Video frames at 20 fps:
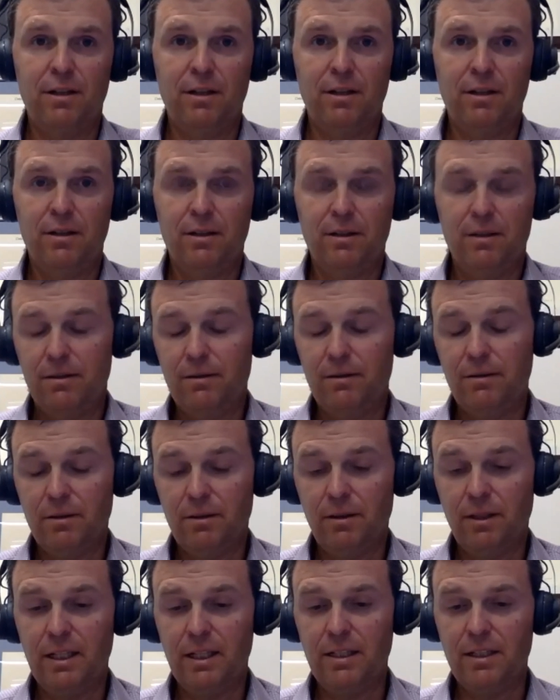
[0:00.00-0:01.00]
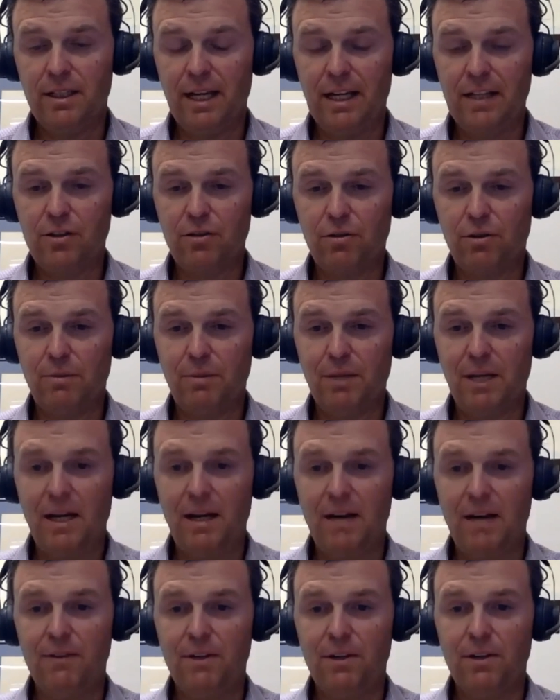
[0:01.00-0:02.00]
and lead to that sort of
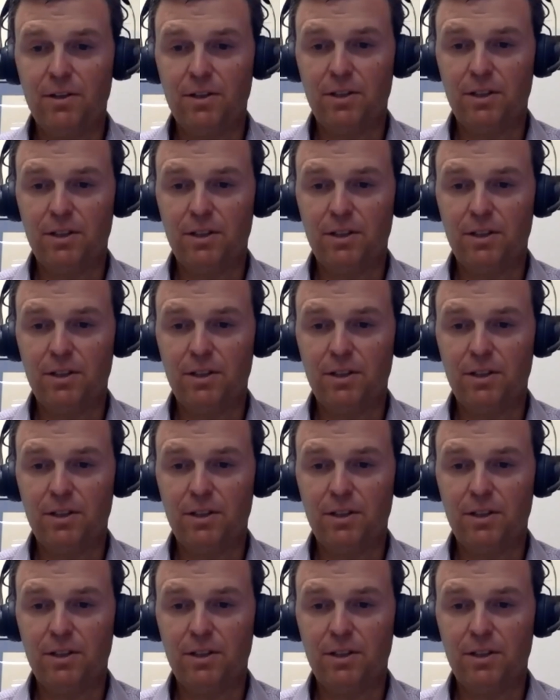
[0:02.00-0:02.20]
behavior.